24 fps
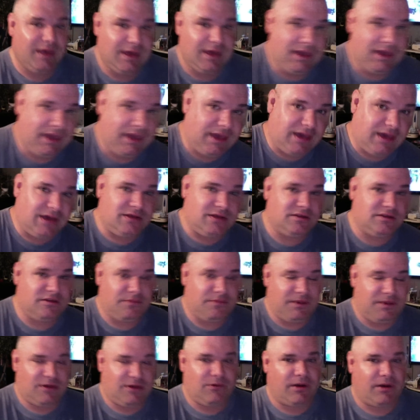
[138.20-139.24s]
And to
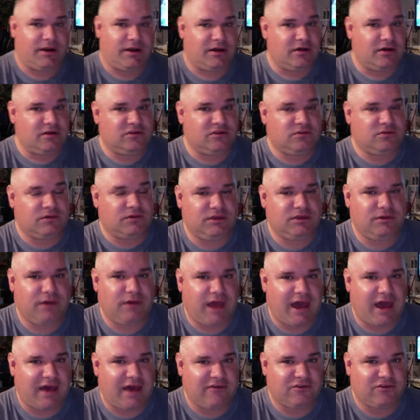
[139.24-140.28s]
be quite honest with you,
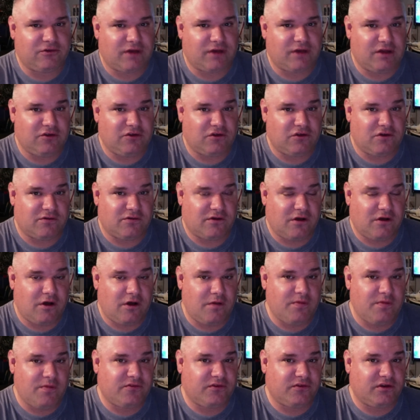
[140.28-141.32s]
after I drove it
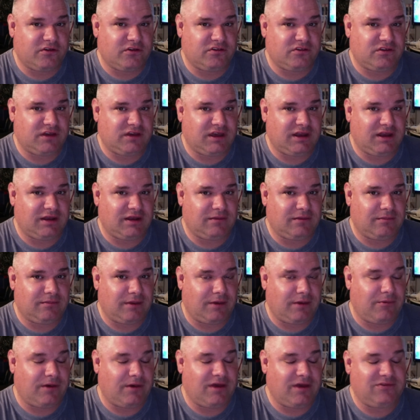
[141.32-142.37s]
home the first night, my
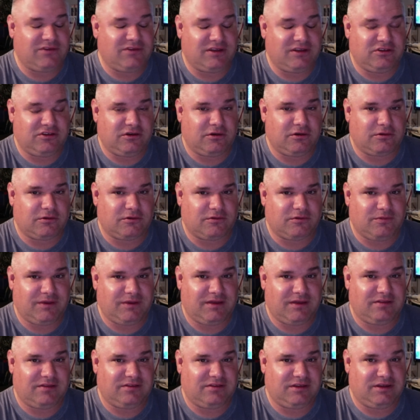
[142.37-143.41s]
wife had joked with
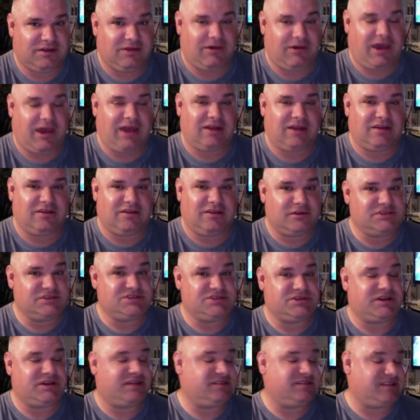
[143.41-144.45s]
me and said, "You hate it,
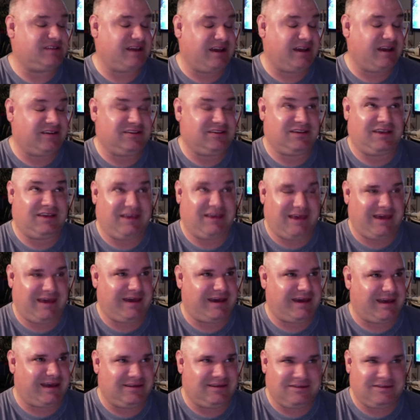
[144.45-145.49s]
don't you?" And I said, "Actually, yeah,
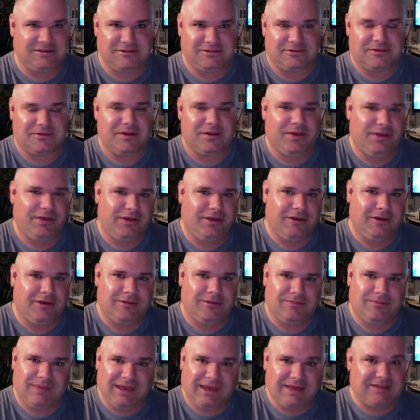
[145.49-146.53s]
I do.
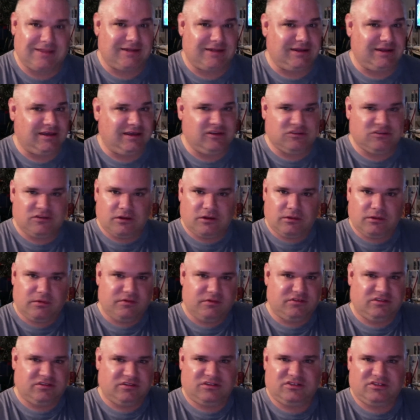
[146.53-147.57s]
Man, the Nissan
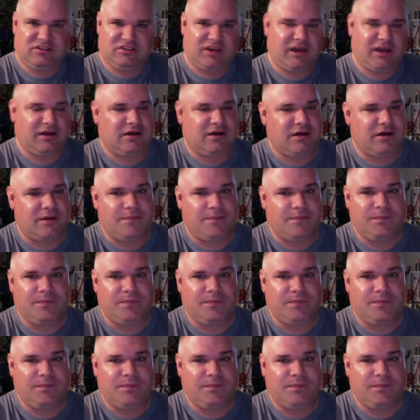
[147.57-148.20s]
was just tight on."